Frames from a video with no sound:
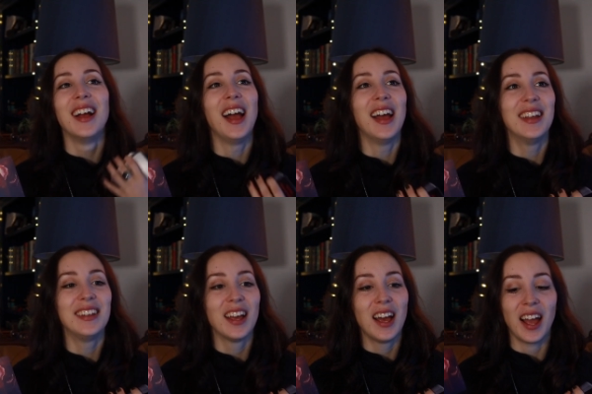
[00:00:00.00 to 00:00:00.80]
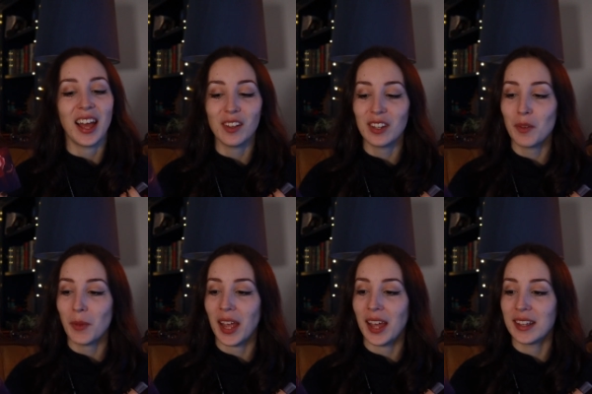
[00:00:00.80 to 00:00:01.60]
And I held it in
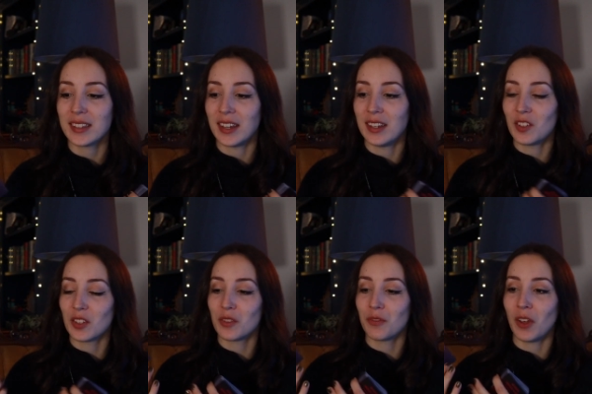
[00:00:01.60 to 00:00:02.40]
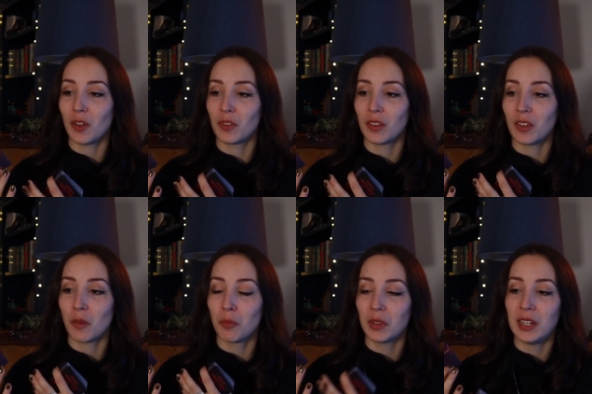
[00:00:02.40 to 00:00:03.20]
my hands and it just felt
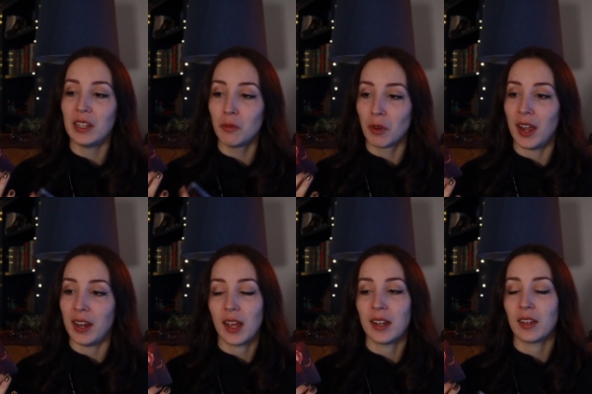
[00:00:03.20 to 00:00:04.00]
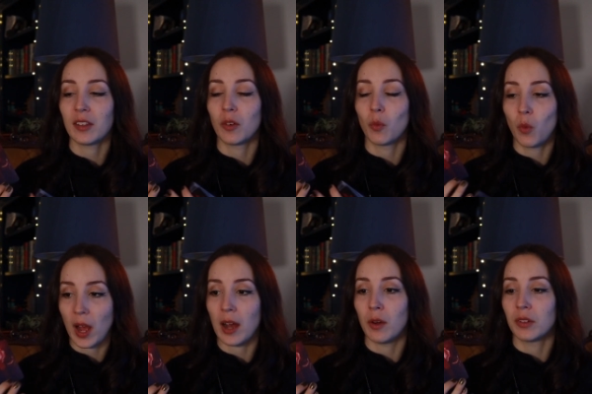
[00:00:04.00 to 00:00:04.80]
completely right. And I thought,
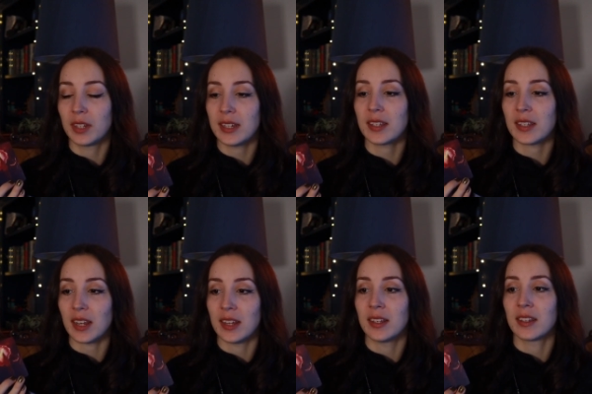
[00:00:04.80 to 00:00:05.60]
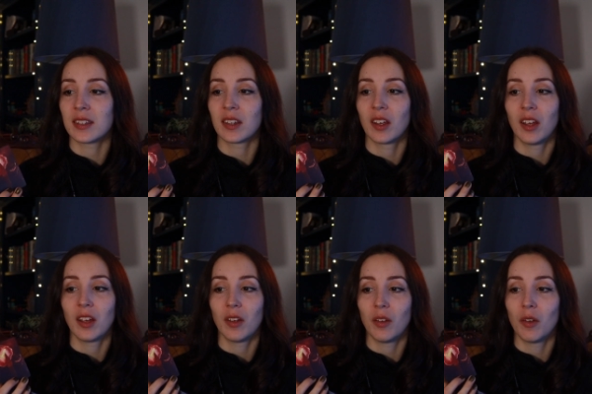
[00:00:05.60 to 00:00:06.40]
wow, this is
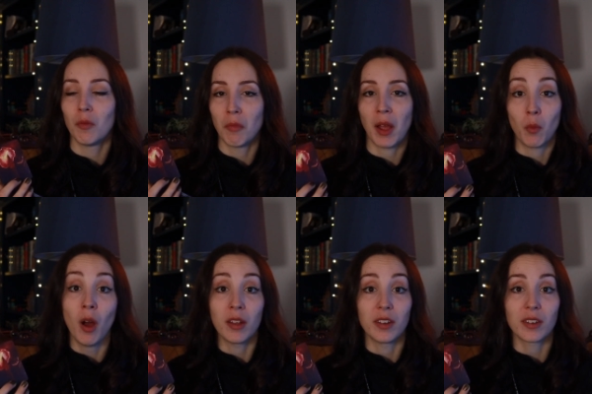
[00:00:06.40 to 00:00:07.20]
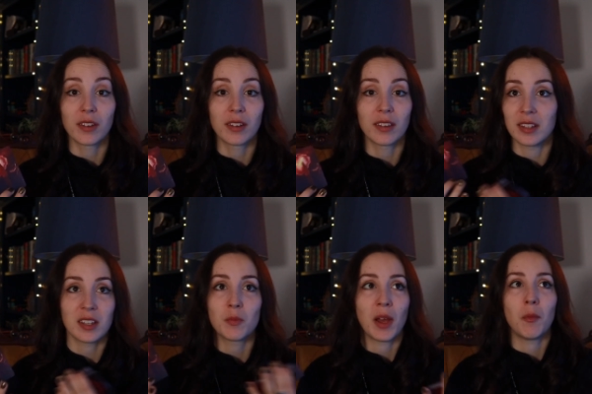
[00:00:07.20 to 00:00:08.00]
my wand. This
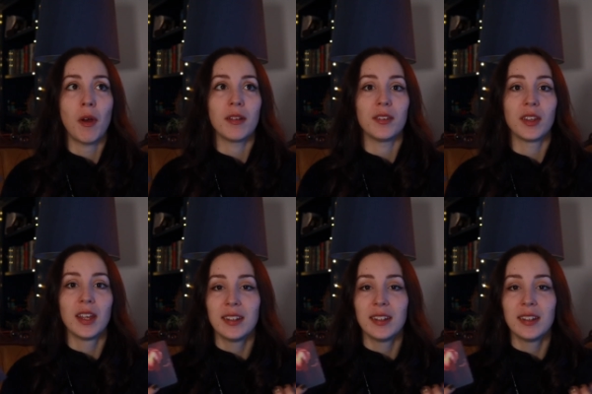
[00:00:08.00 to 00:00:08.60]
is my wand.